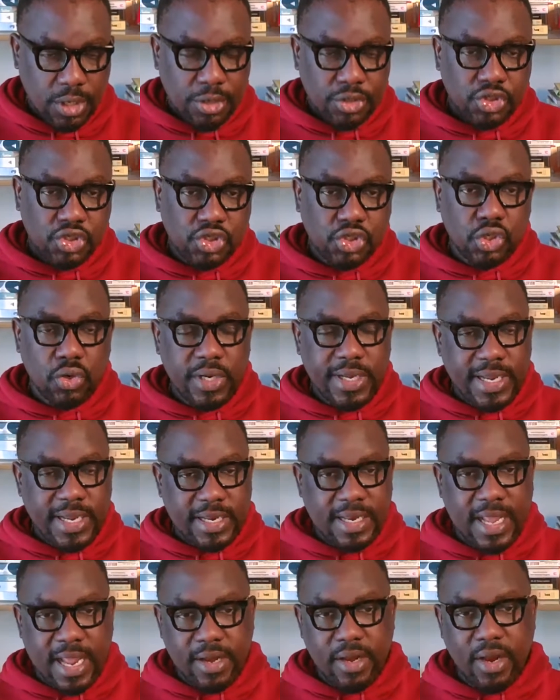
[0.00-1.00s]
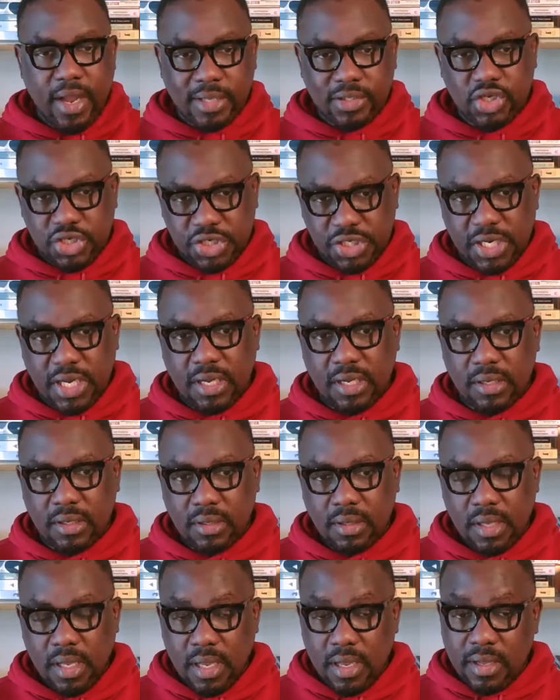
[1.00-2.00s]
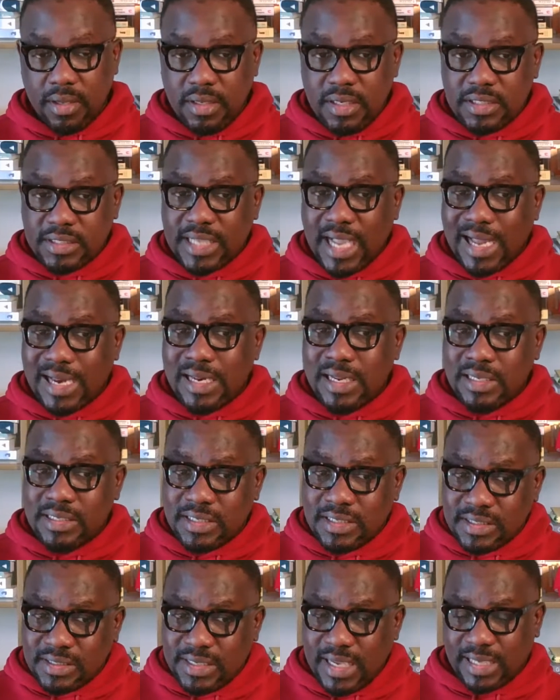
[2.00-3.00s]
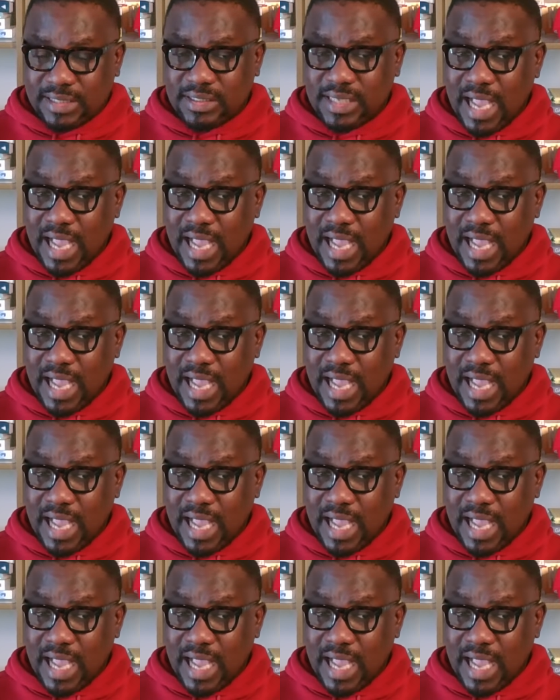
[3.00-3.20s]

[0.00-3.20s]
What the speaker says: So in a nutshell, these are the six.